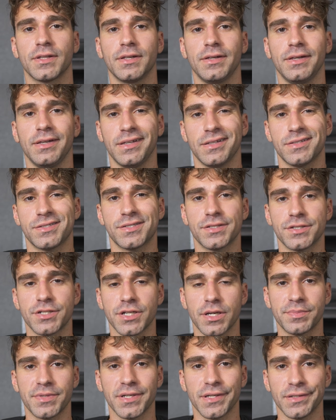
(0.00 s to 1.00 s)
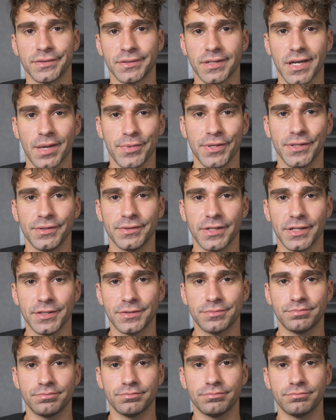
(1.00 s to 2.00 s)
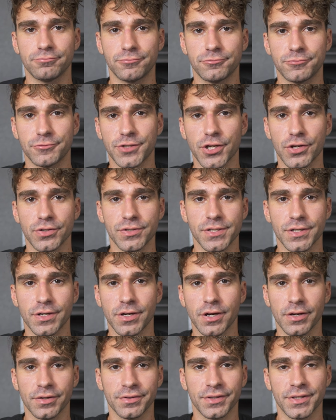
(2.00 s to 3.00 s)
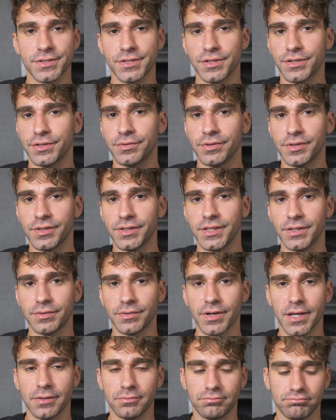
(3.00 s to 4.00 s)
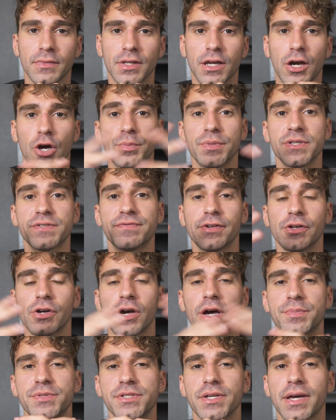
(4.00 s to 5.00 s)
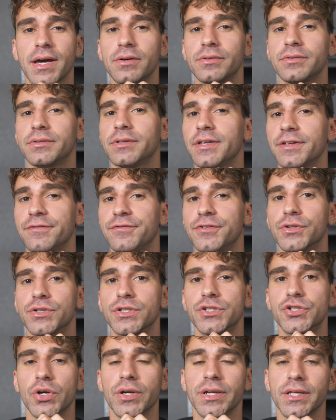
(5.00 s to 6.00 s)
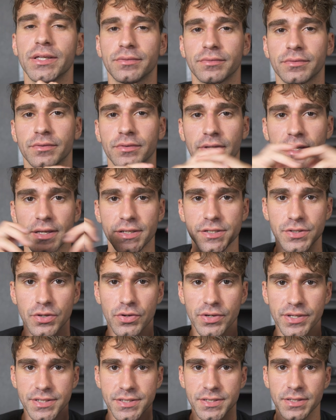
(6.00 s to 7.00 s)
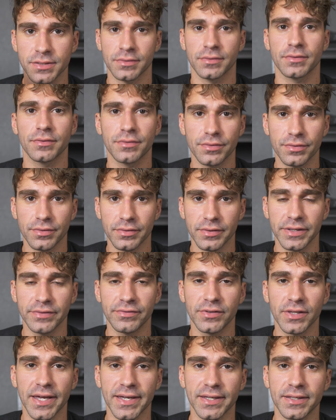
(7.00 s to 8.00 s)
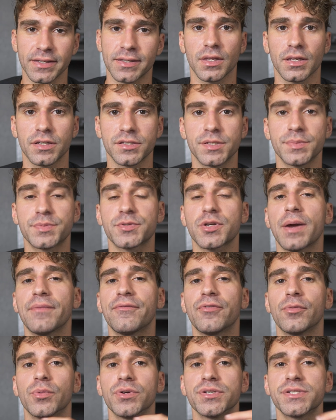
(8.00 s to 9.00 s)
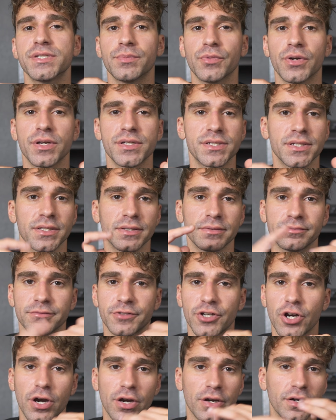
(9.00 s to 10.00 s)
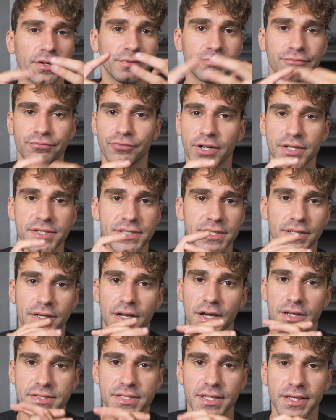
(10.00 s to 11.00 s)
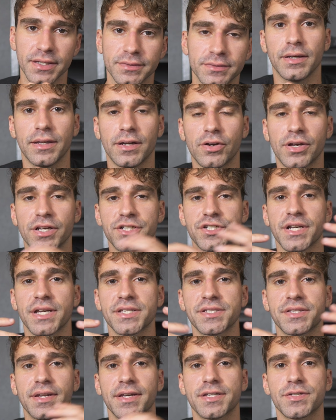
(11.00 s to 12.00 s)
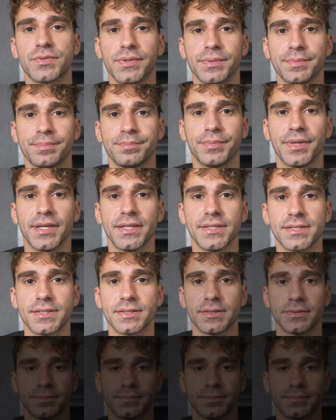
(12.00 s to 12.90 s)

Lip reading: It gets the job done. I mean, it turns a car and that's all you really need, right? I hope this video helps you out. If you enjoyed it, as always, leave a like, subscribe for more sim racing, car, and racing content, and I'll catch you guys in the next one. Peace.